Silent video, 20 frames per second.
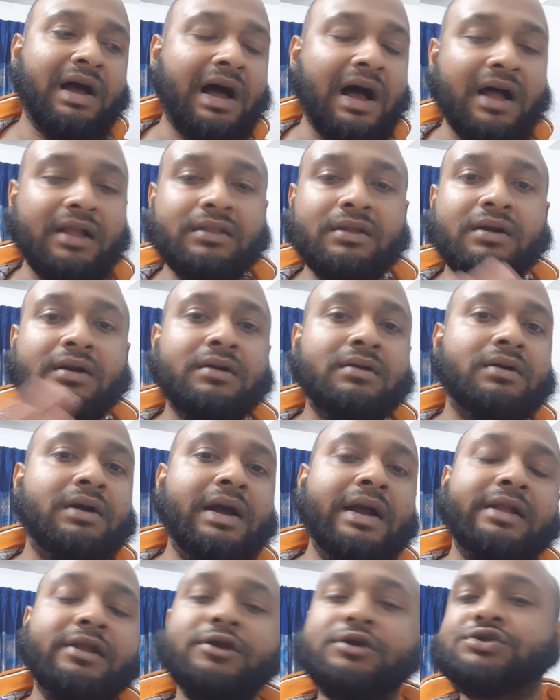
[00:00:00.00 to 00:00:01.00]
other
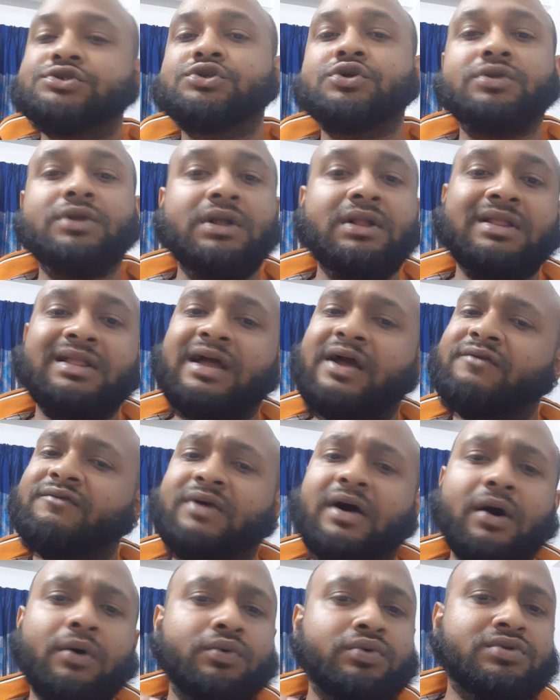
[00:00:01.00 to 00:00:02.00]
addiction in life,
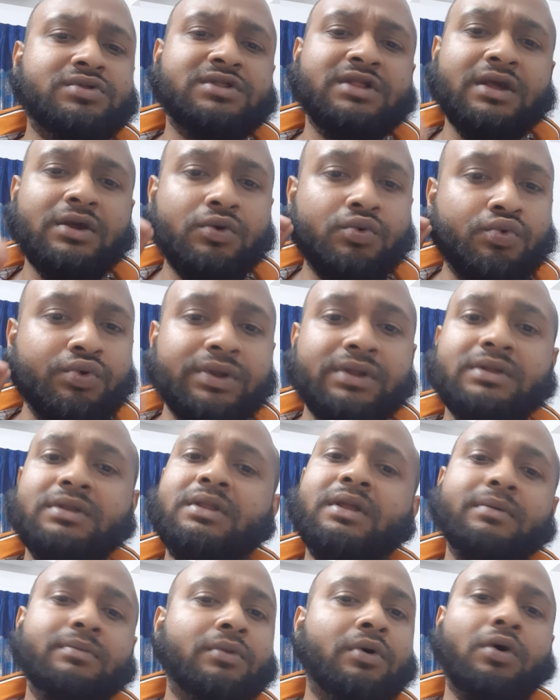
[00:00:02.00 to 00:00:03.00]
I would say quit
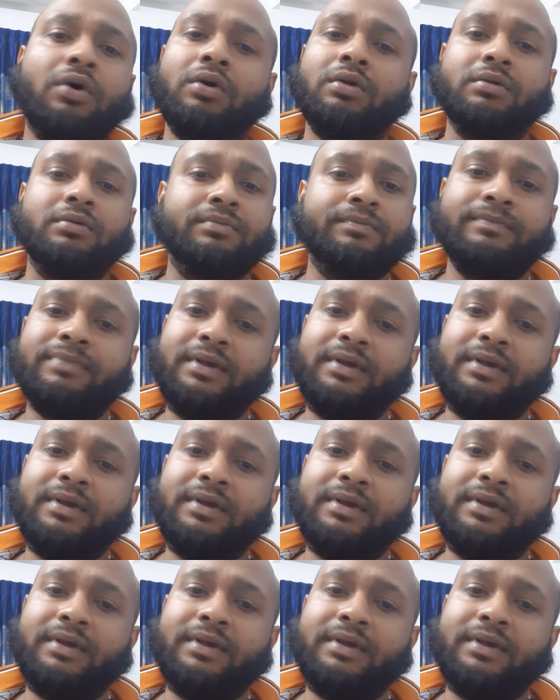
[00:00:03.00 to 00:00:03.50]
them all.